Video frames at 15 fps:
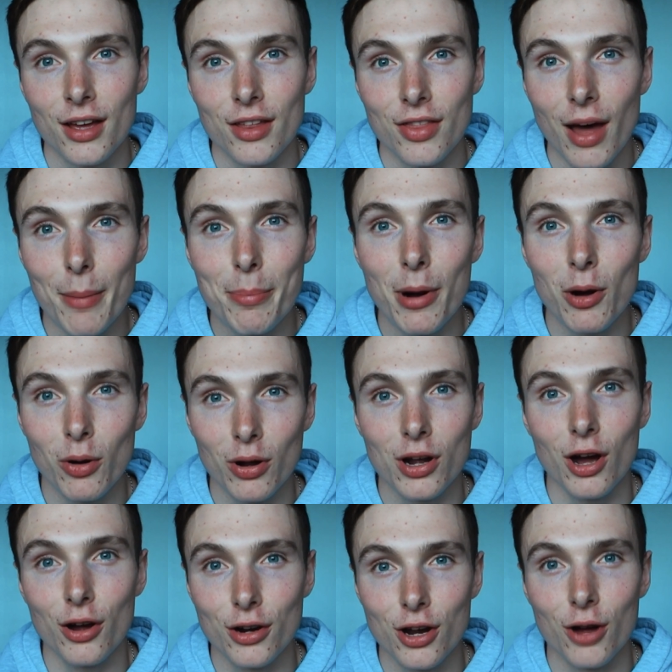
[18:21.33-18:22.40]
that bowl of
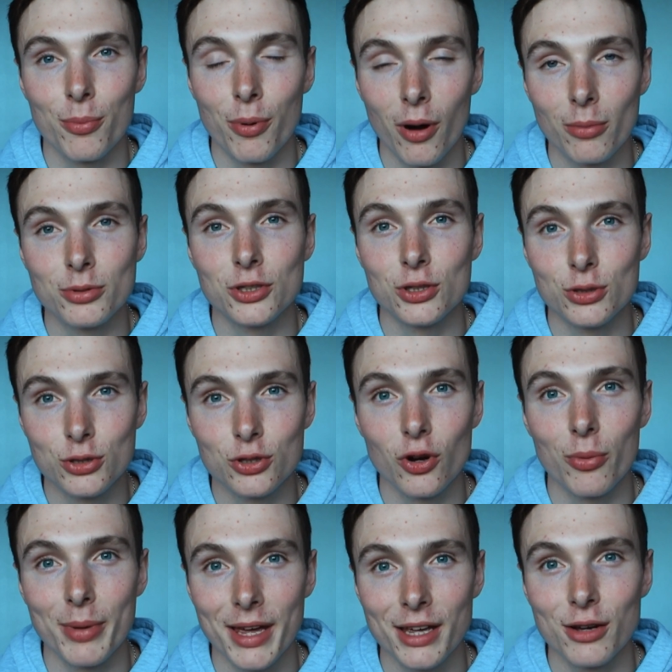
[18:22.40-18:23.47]
Cocoa Pops you saw
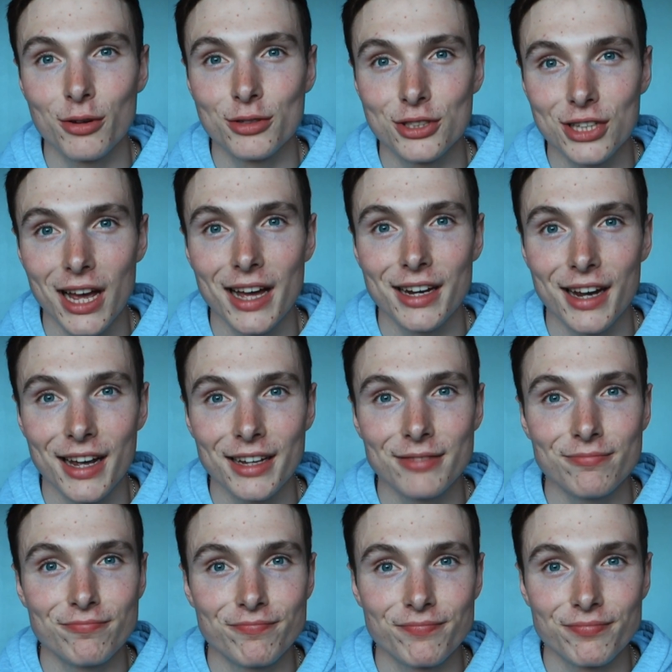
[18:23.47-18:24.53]
me eat on Saturday,
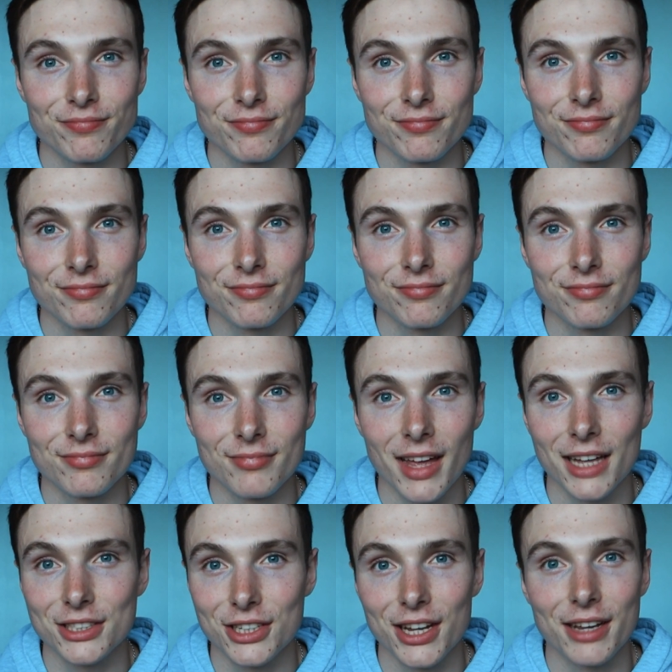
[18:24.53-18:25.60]

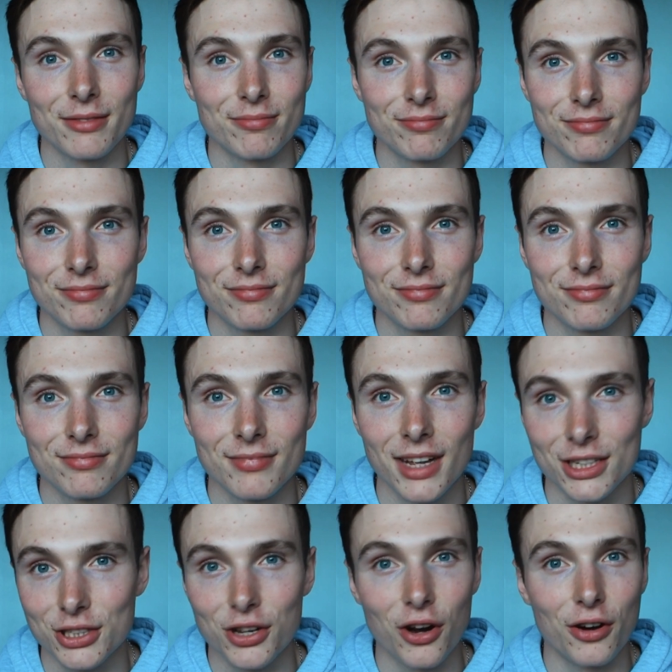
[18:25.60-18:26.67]
that's it.
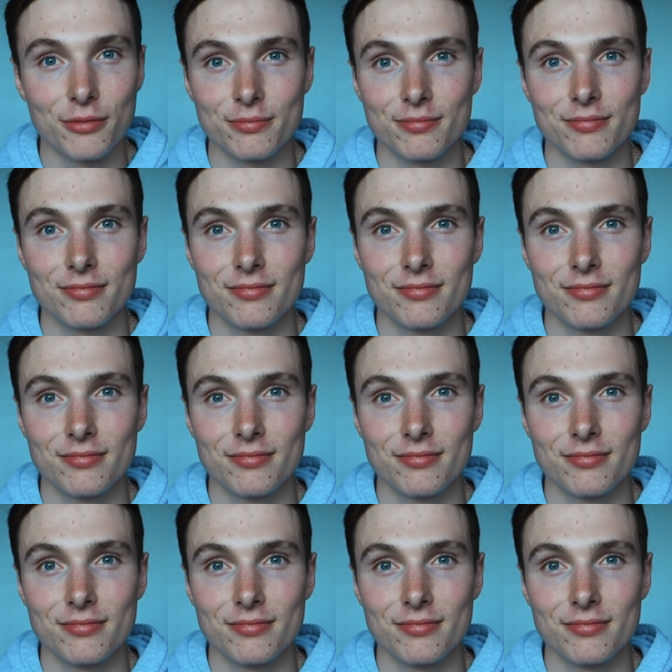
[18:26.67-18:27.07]
That's gone.